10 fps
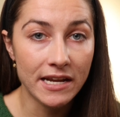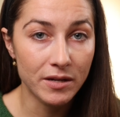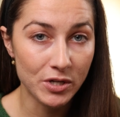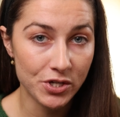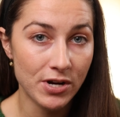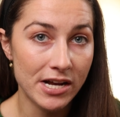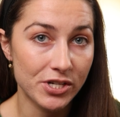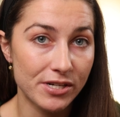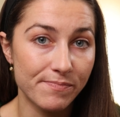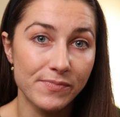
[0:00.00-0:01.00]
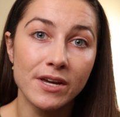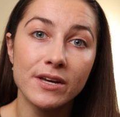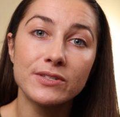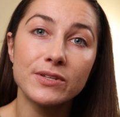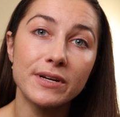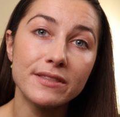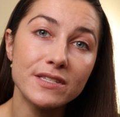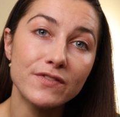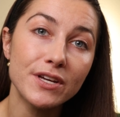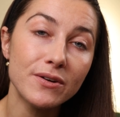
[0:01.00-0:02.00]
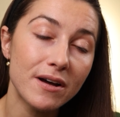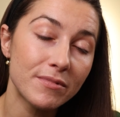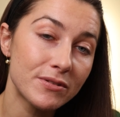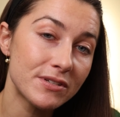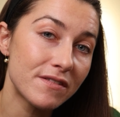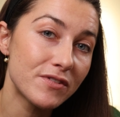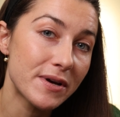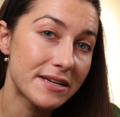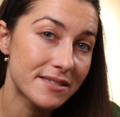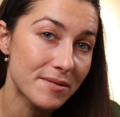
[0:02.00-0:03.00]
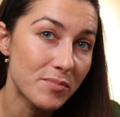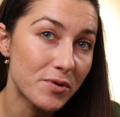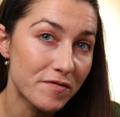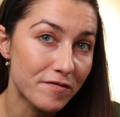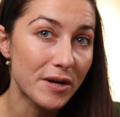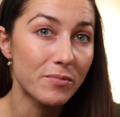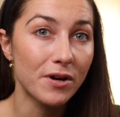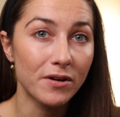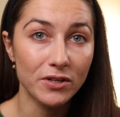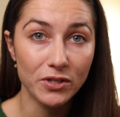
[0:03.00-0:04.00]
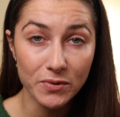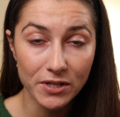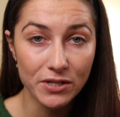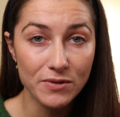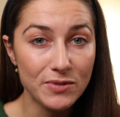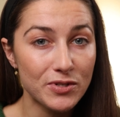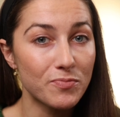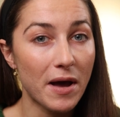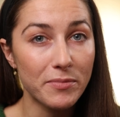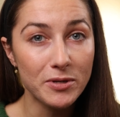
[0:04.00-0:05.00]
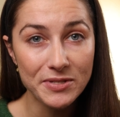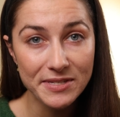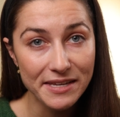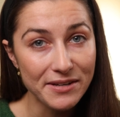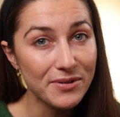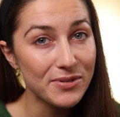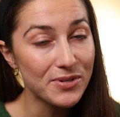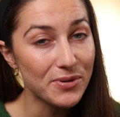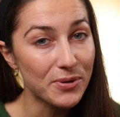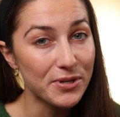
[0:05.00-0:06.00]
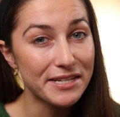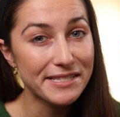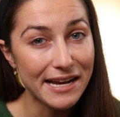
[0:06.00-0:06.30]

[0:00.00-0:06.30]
gaining much traction. So in this video, I'm going to give you a simple framework you can use to map your skills, your audience,